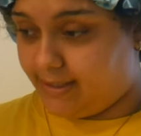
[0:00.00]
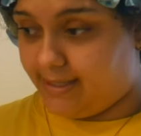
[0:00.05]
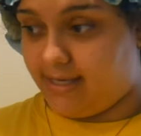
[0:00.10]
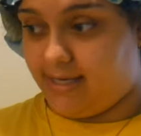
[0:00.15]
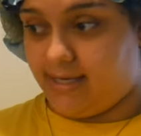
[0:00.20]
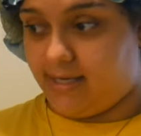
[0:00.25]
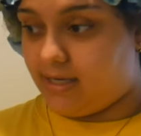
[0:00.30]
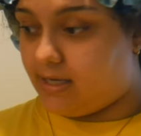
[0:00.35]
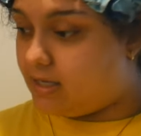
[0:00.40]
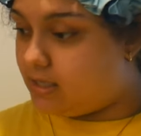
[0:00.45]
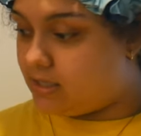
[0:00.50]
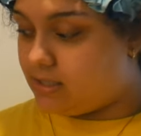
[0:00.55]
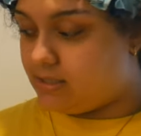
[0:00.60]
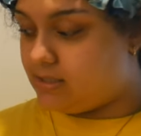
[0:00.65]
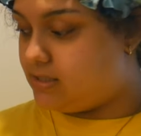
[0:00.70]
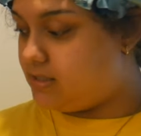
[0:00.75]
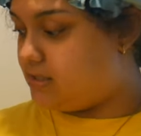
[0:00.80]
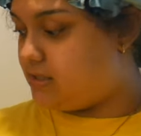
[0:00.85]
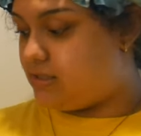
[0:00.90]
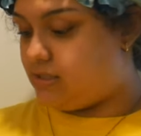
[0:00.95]

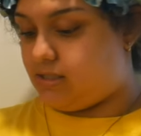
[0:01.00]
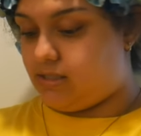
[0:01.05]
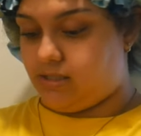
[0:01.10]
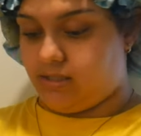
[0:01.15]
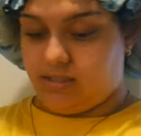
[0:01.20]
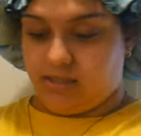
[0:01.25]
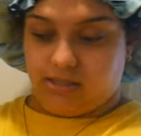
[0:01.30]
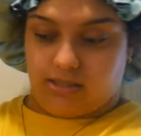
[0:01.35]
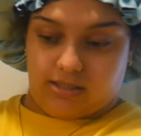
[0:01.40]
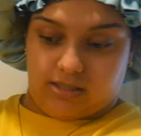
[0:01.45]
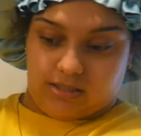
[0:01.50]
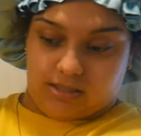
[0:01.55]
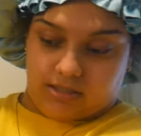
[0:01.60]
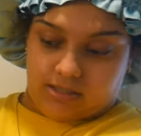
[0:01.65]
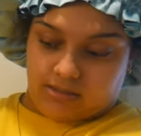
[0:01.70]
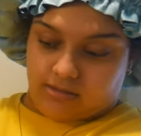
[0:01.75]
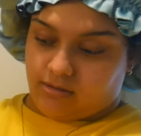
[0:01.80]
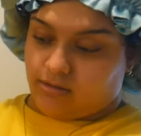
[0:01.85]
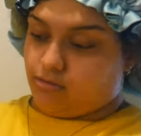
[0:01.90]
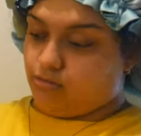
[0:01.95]
and
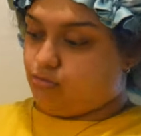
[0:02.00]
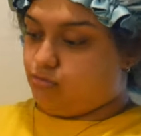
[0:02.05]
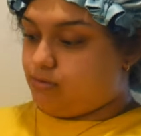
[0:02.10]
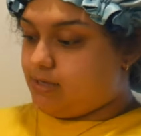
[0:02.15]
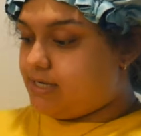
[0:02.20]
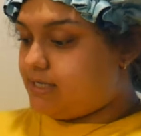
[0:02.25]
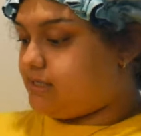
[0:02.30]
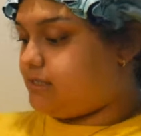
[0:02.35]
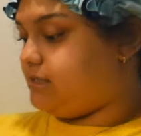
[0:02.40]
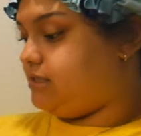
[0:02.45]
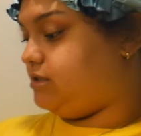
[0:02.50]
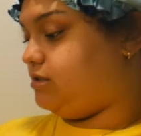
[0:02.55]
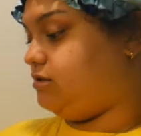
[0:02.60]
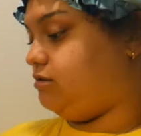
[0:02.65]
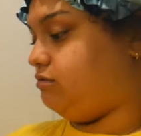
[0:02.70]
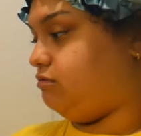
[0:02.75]
the rest is the